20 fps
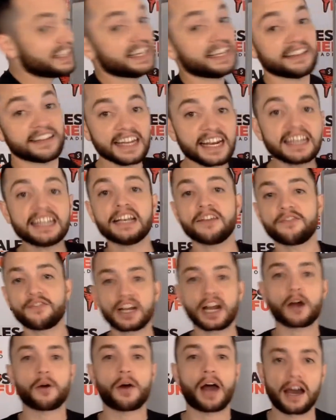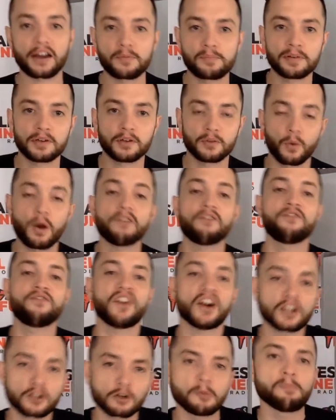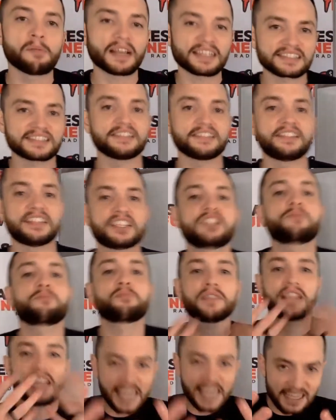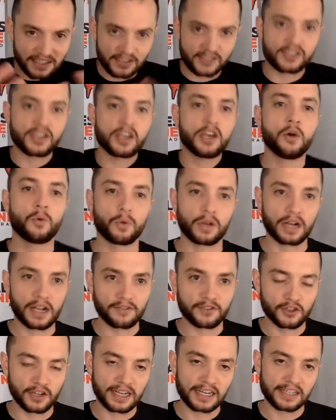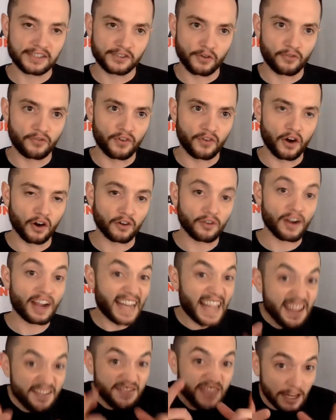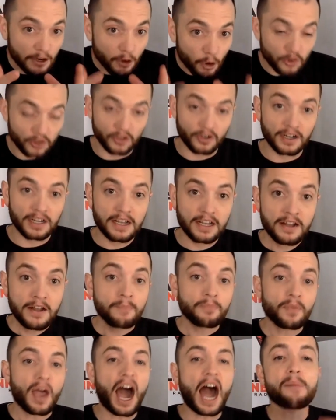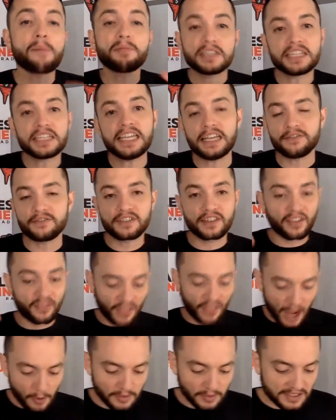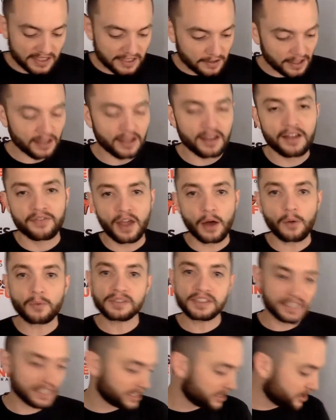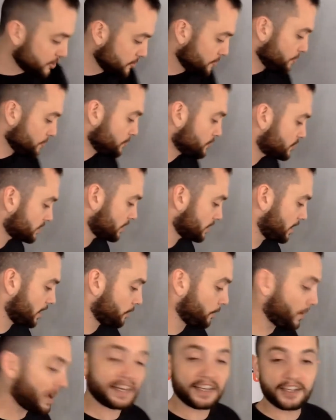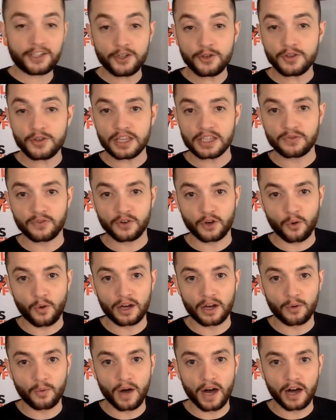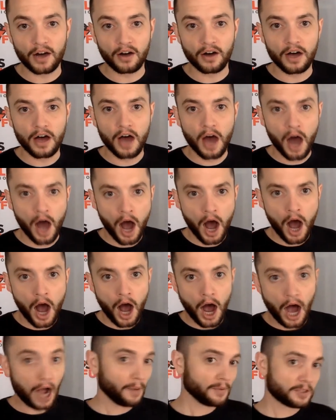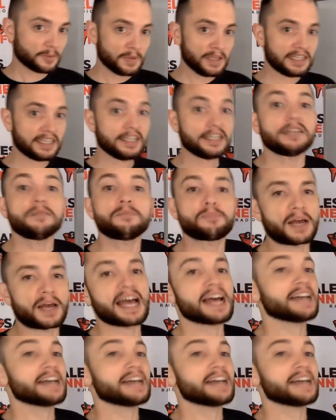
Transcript: and then I need to figure out how to build what funnel best displays what I've created so far. Right in that order. I believed that was the huge way to do this for quite a while. I'm speaking in